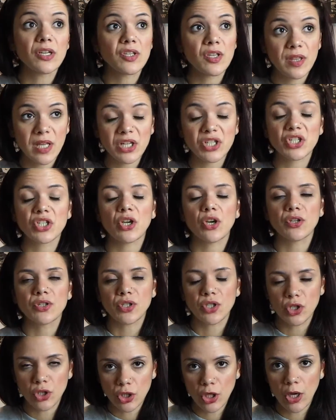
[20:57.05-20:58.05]
So that just goes
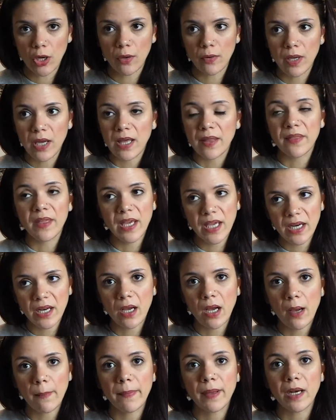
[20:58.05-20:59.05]
to show that in a
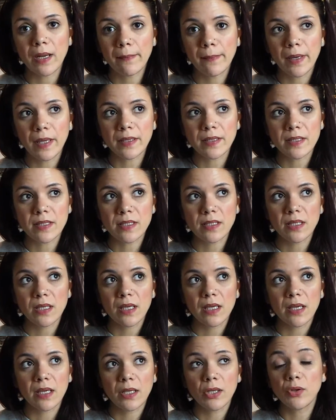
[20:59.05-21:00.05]
couple of months
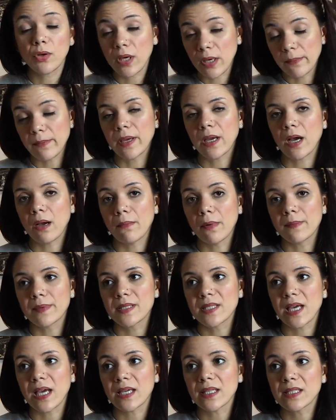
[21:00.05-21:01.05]
you can become
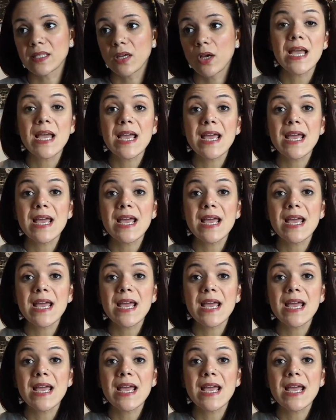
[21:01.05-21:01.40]
obsessed.